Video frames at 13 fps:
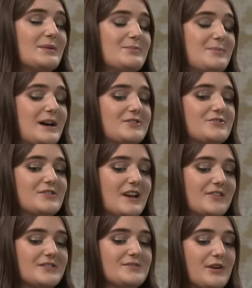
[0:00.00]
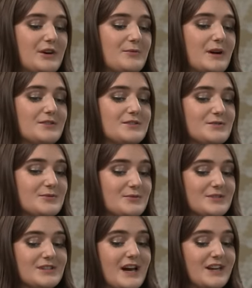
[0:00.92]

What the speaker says: I mean, Petronella is very well-sourced,